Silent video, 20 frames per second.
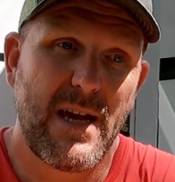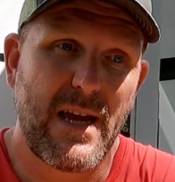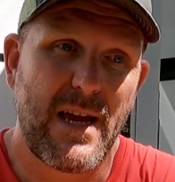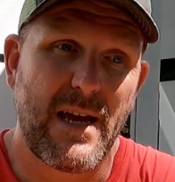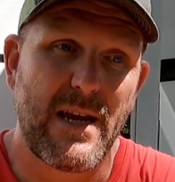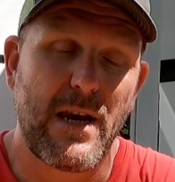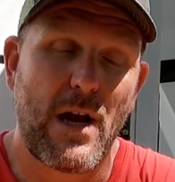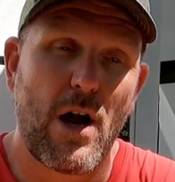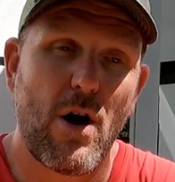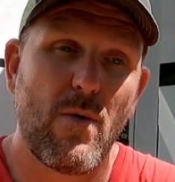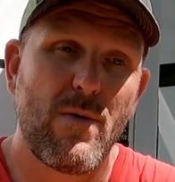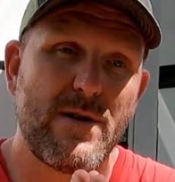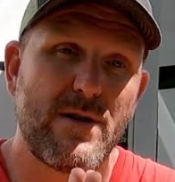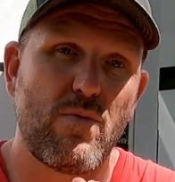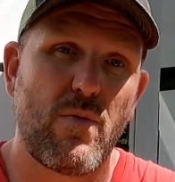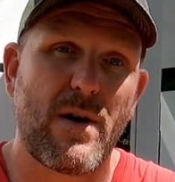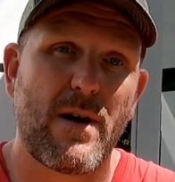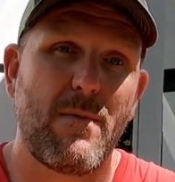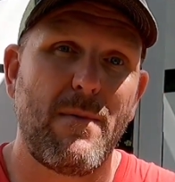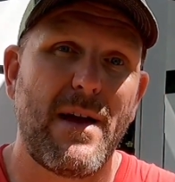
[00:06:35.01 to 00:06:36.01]
And I
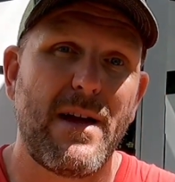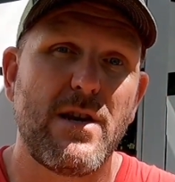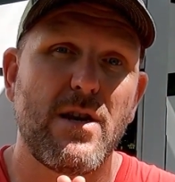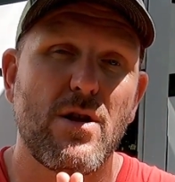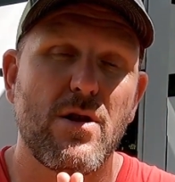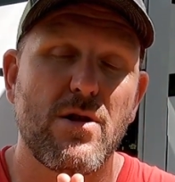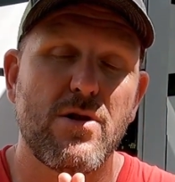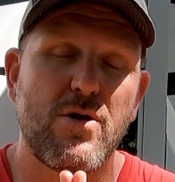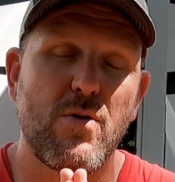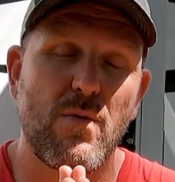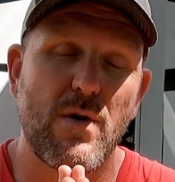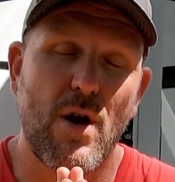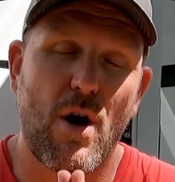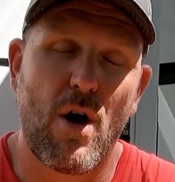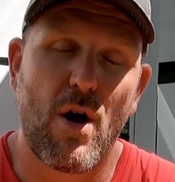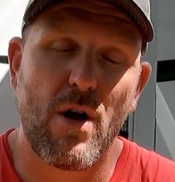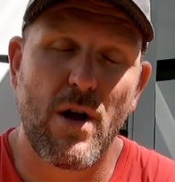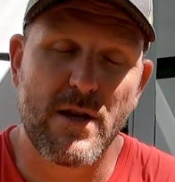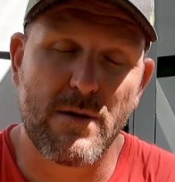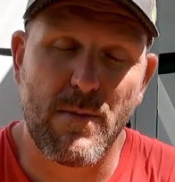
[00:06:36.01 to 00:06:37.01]
always recommend doing
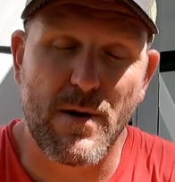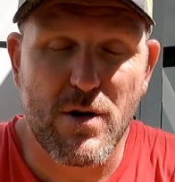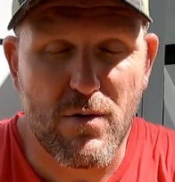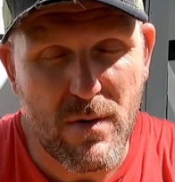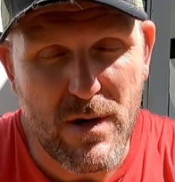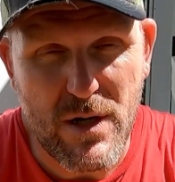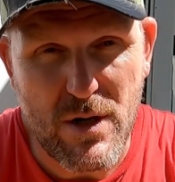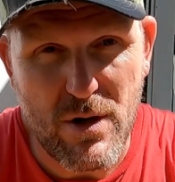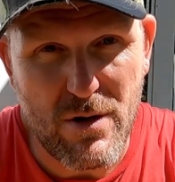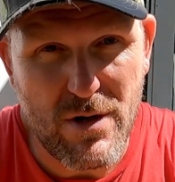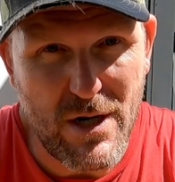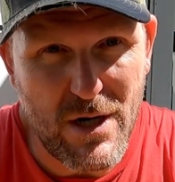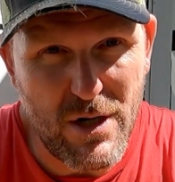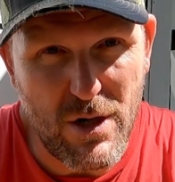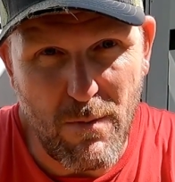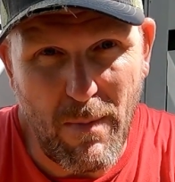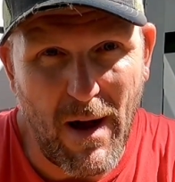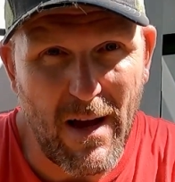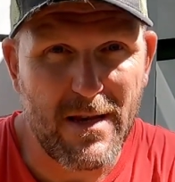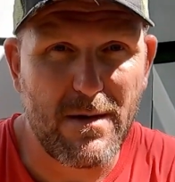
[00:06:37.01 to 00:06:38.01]
as much research as
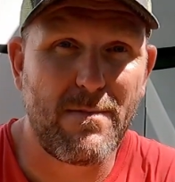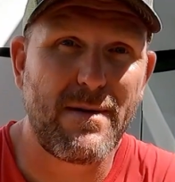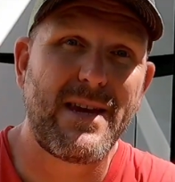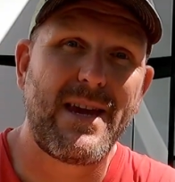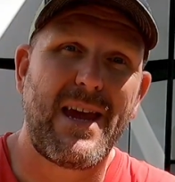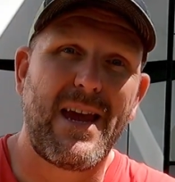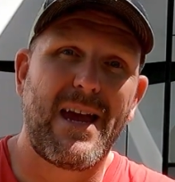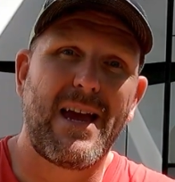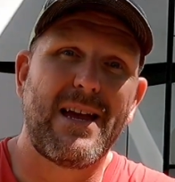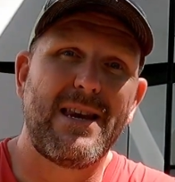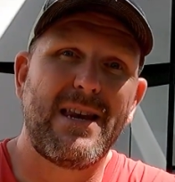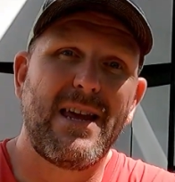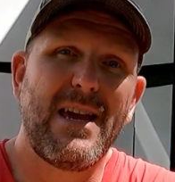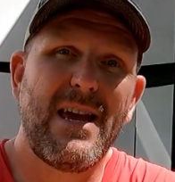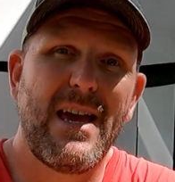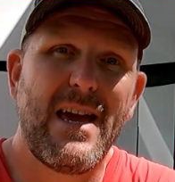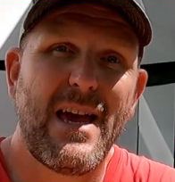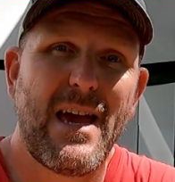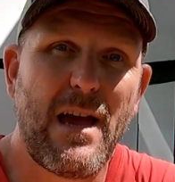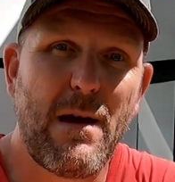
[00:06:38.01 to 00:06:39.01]
you possibly can
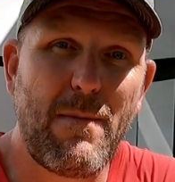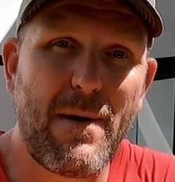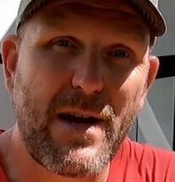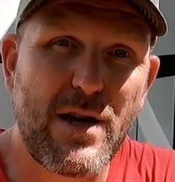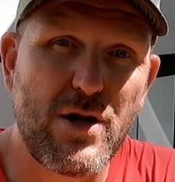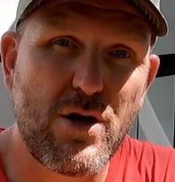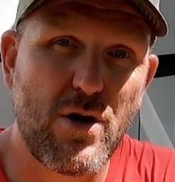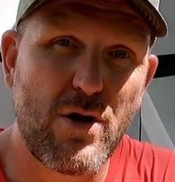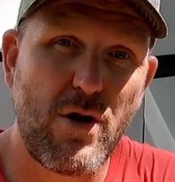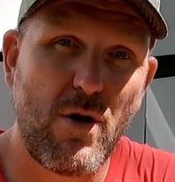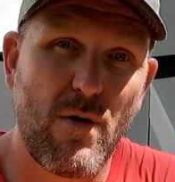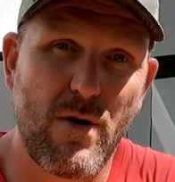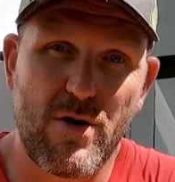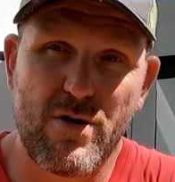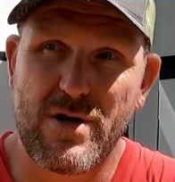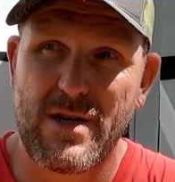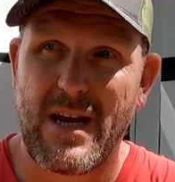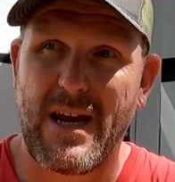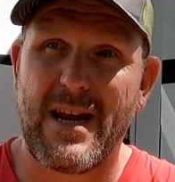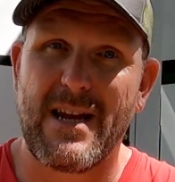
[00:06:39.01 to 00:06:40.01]
and making sure you
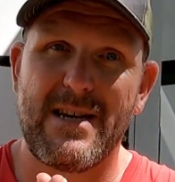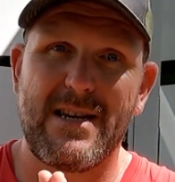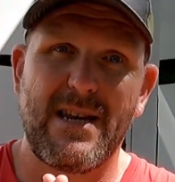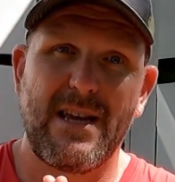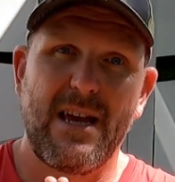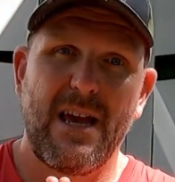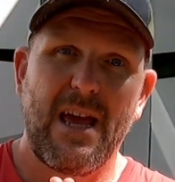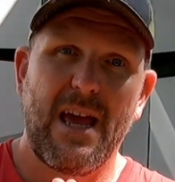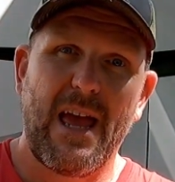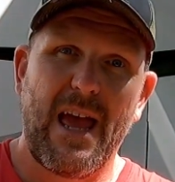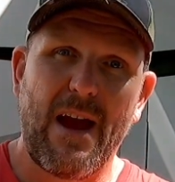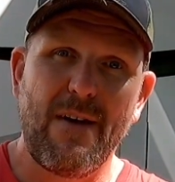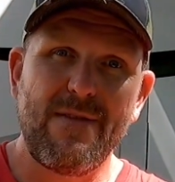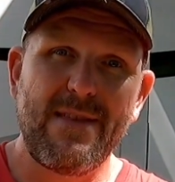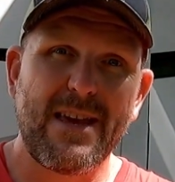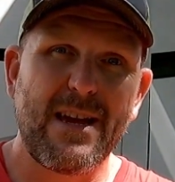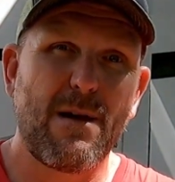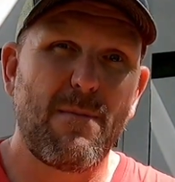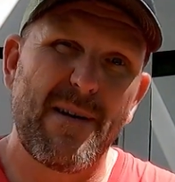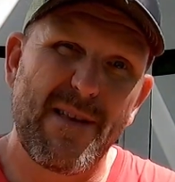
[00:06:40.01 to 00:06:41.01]
understand
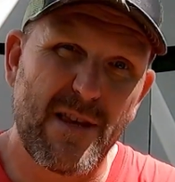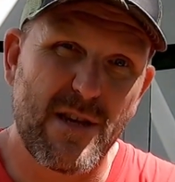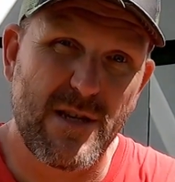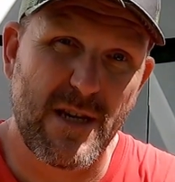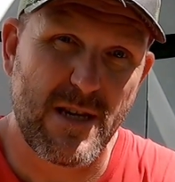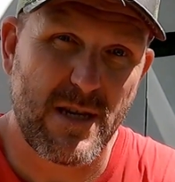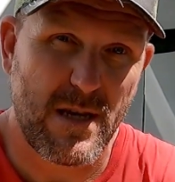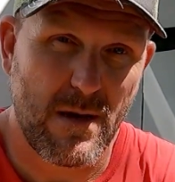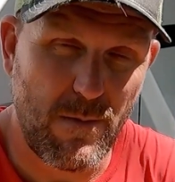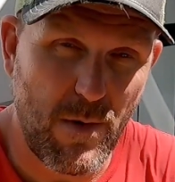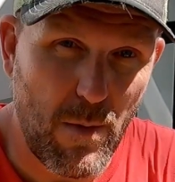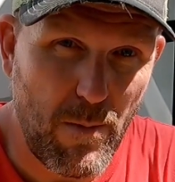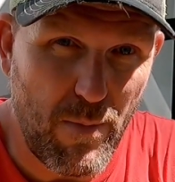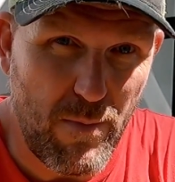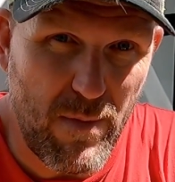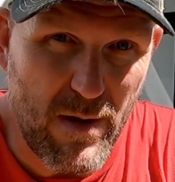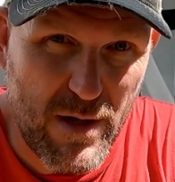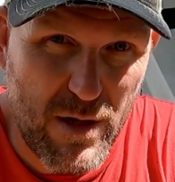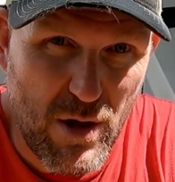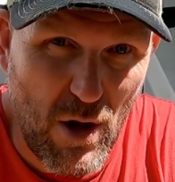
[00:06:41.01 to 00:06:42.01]
everything about the system you're
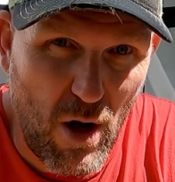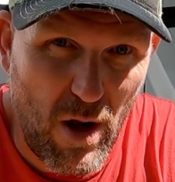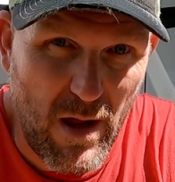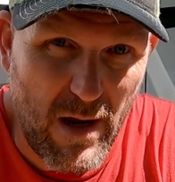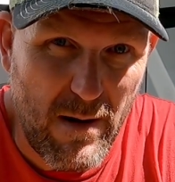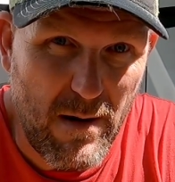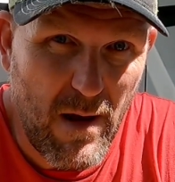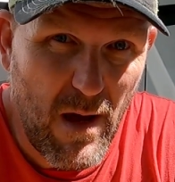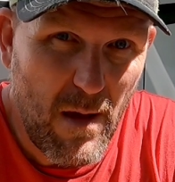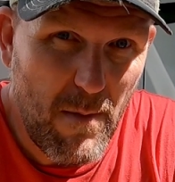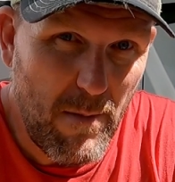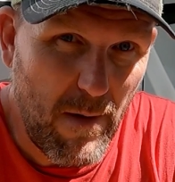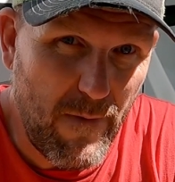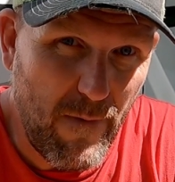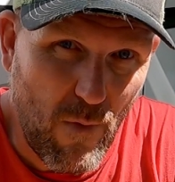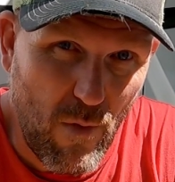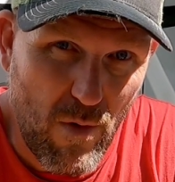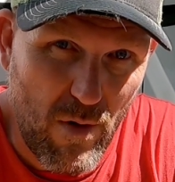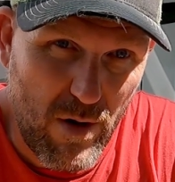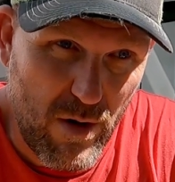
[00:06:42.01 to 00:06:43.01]
installing
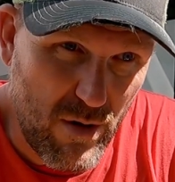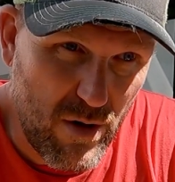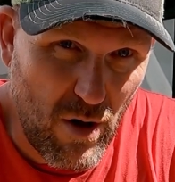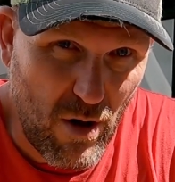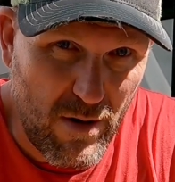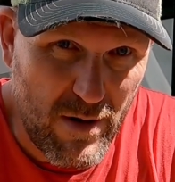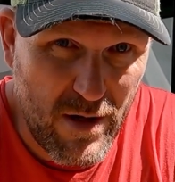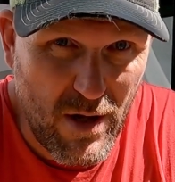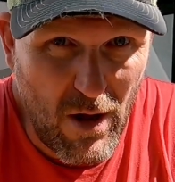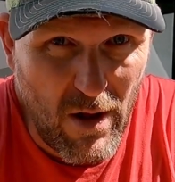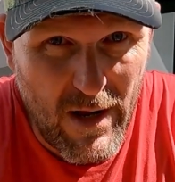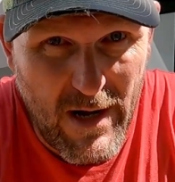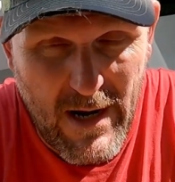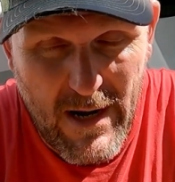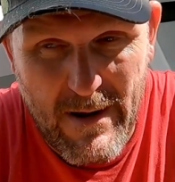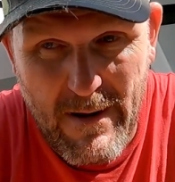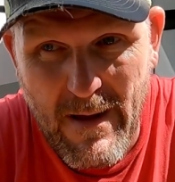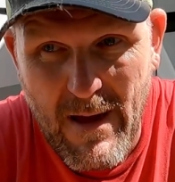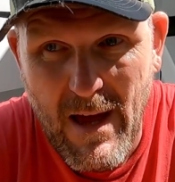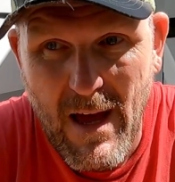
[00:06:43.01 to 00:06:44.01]
before you start installing
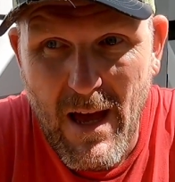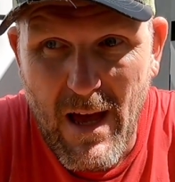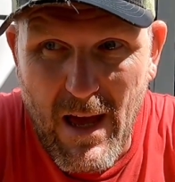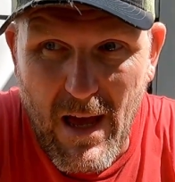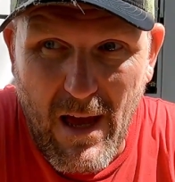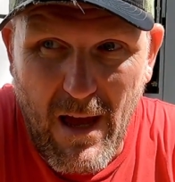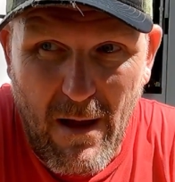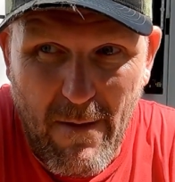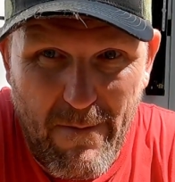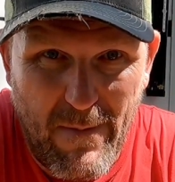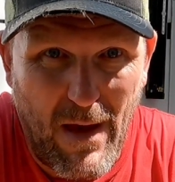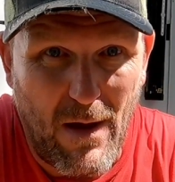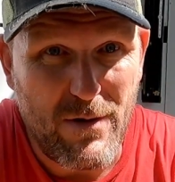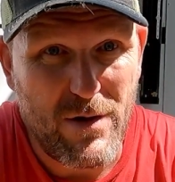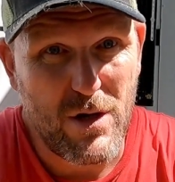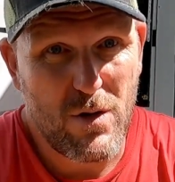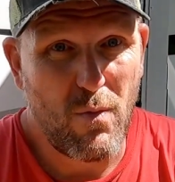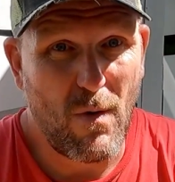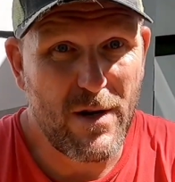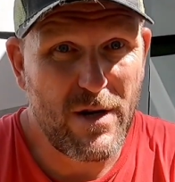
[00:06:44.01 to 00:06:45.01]
it. Um, I
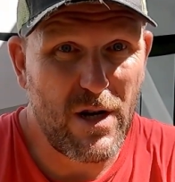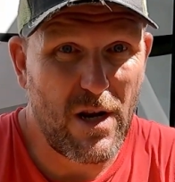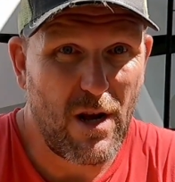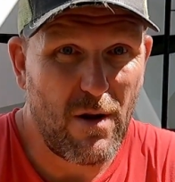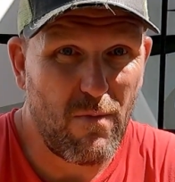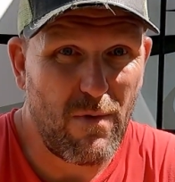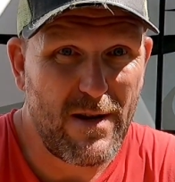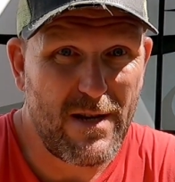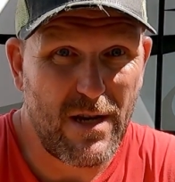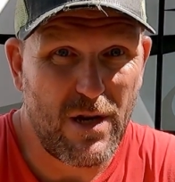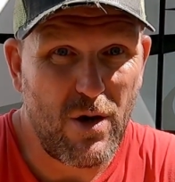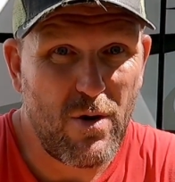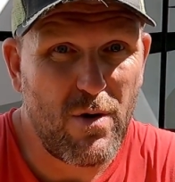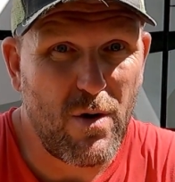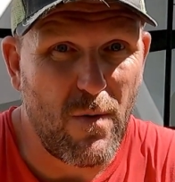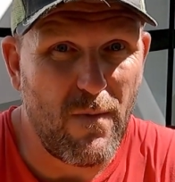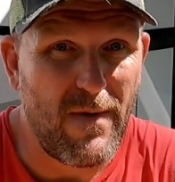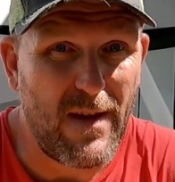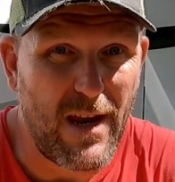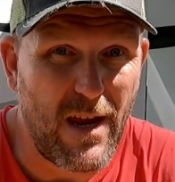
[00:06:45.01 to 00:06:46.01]
was just watching a recent
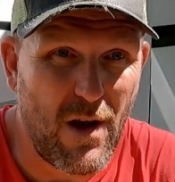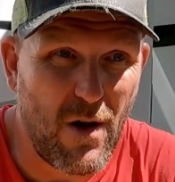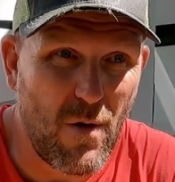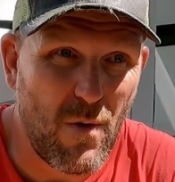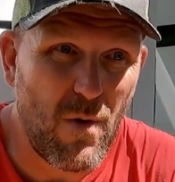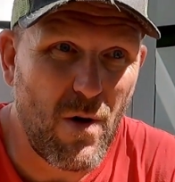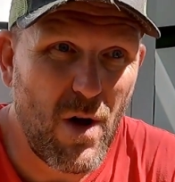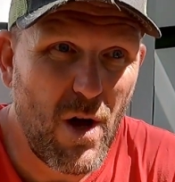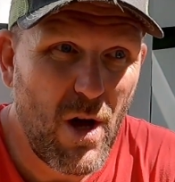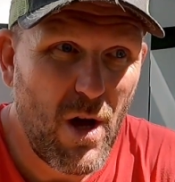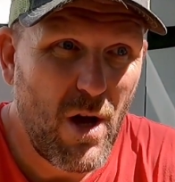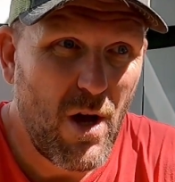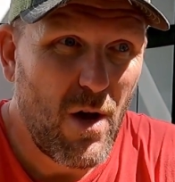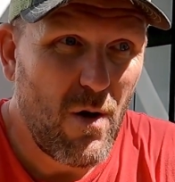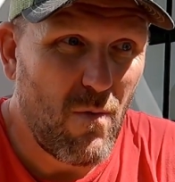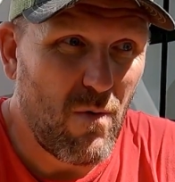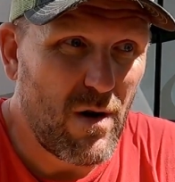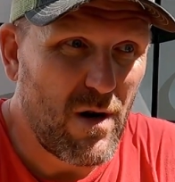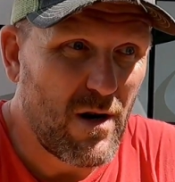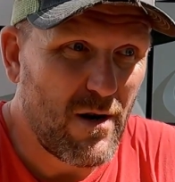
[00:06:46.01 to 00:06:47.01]
YouTube video
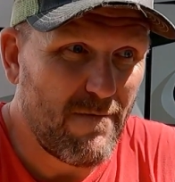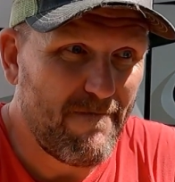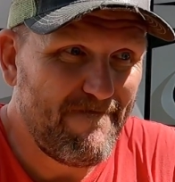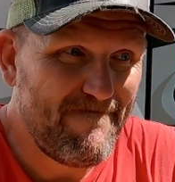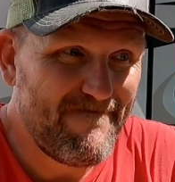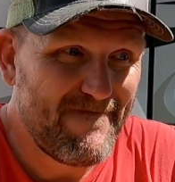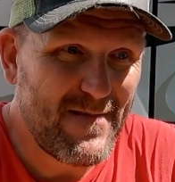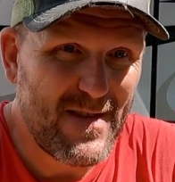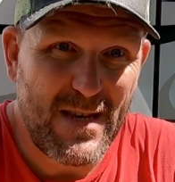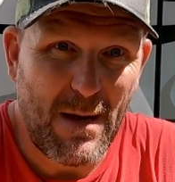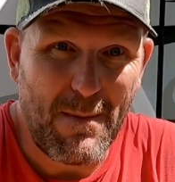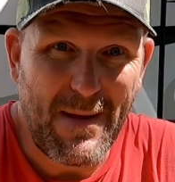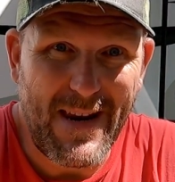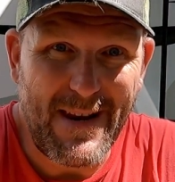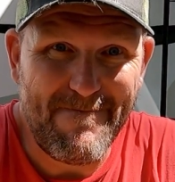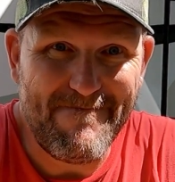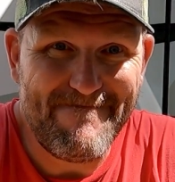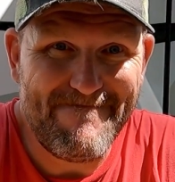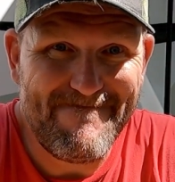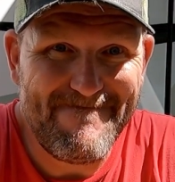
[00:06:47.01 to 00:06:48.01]
where
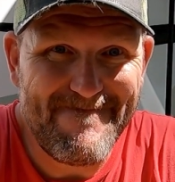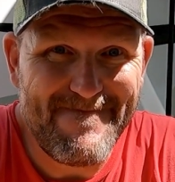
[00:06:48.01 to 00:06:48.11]
somebody